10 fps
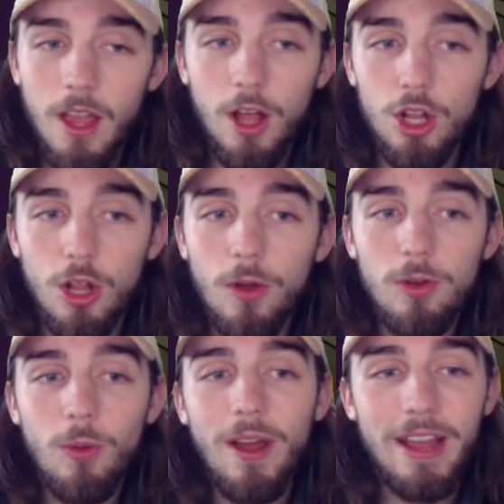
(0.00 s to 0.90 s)
Hello
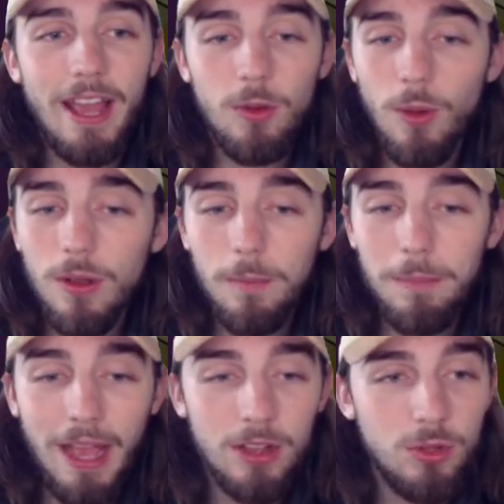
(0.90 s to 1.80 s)
everyone and welcome
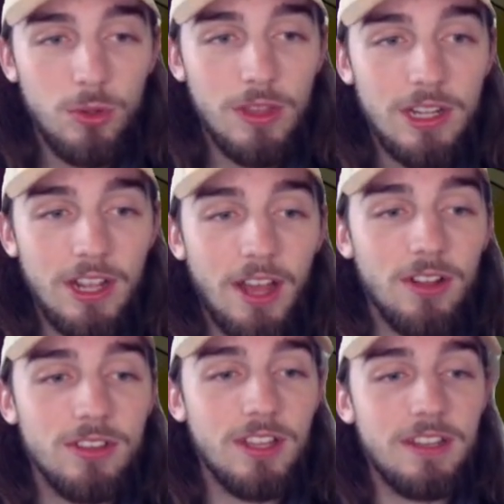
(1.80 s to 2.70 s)
back to the
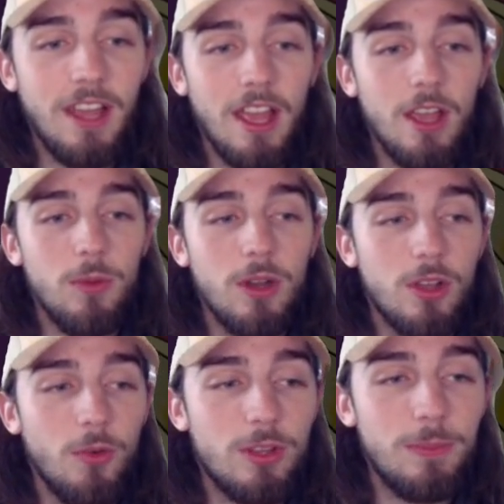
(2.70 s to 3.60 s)
channel. Today we are
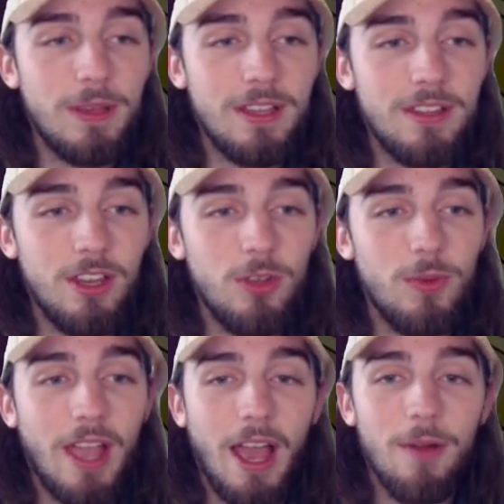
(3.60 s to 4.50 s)
going to be
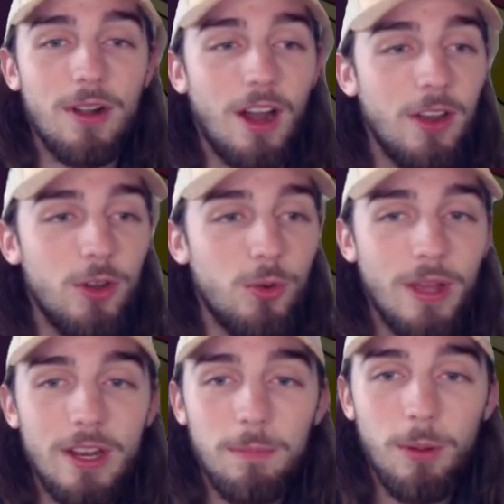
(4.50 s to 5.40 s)
continuing our
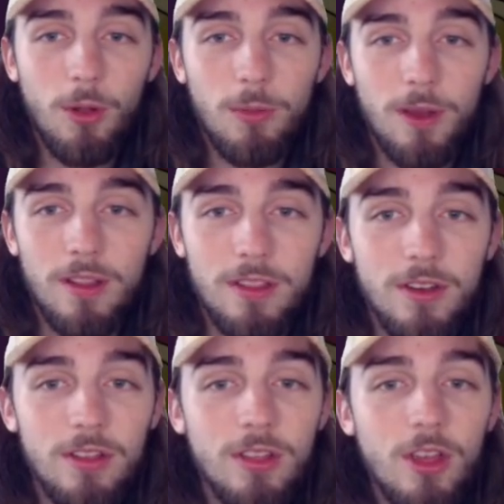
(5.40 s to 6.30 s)
underrated Pokemon
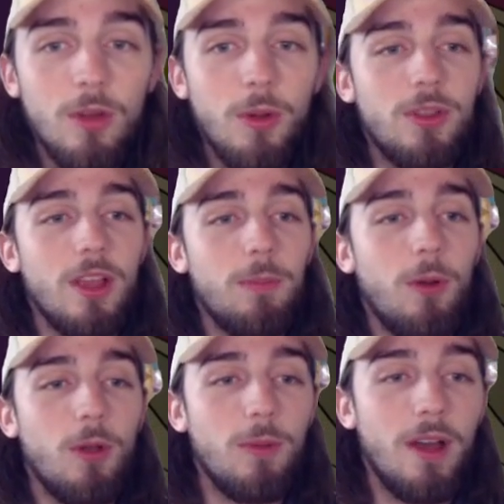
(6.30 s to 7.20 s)
series where we take a
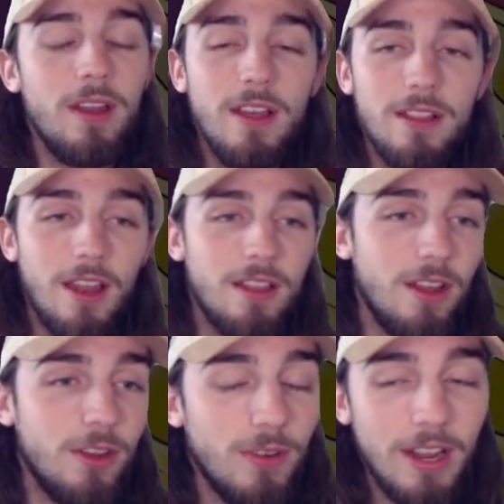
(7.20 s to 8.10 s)
Pokemon that is
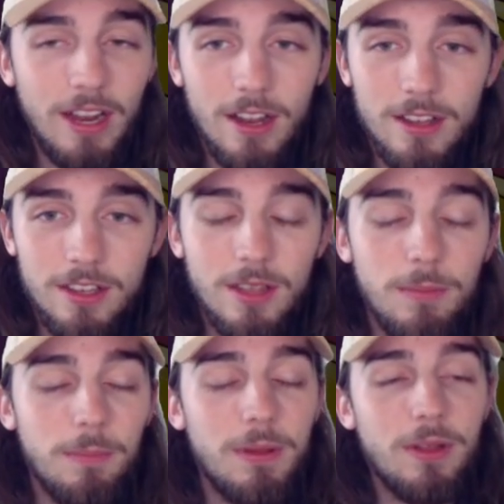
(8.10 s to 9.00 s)
underrated,
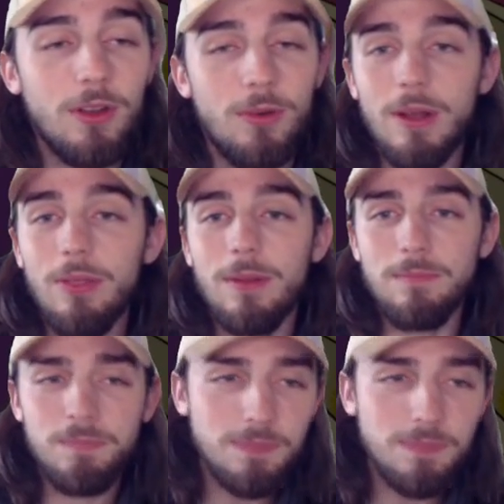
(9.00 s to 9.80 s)
team build around them,